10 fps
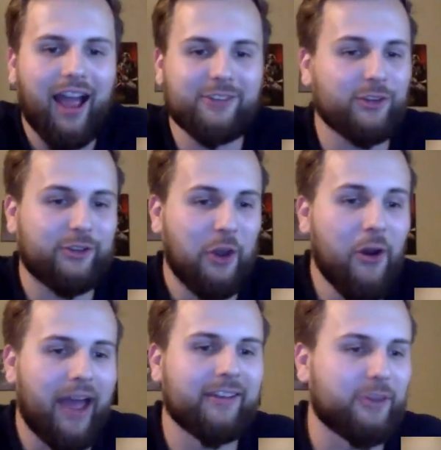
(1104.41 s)
Just do
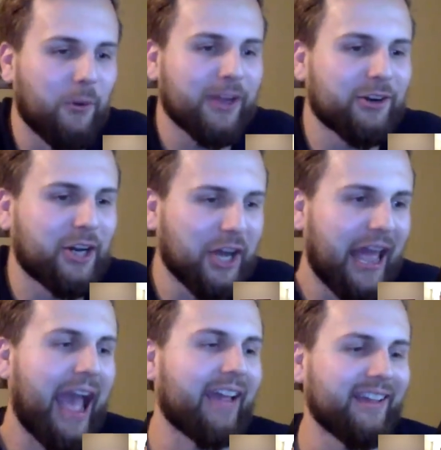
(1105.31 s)
it. Do what you're good
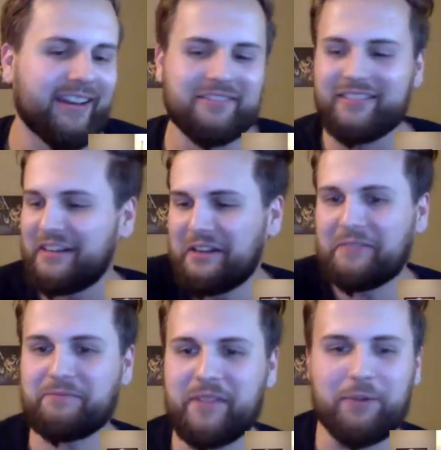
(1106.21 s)
at. And
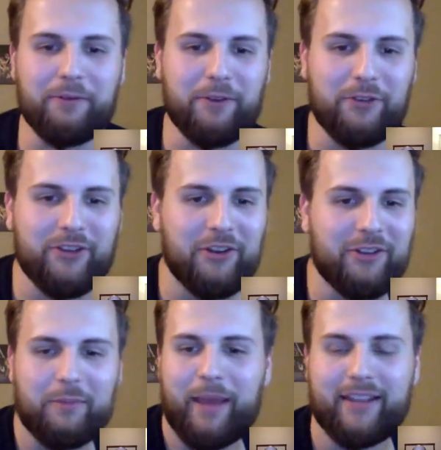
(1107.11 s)
they refused to do
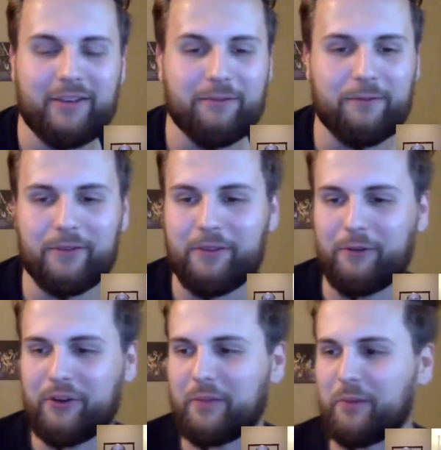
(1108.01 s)
it the
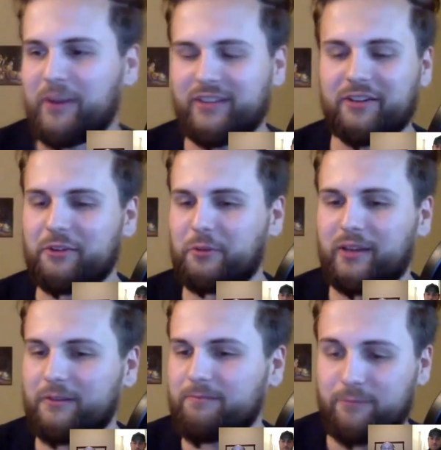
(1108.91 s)
first couple of weeks, and it was
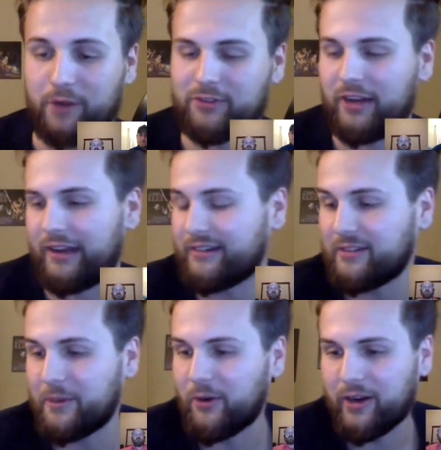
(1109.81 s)
really frustrating,
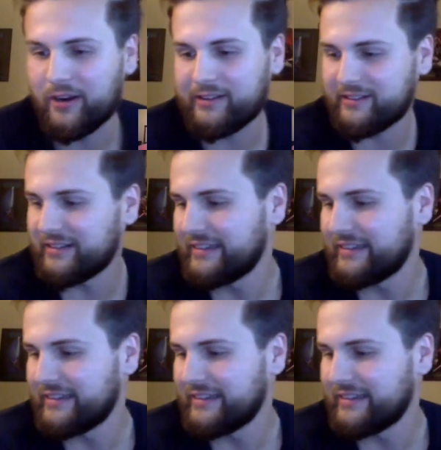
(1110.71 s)
to be quite honest.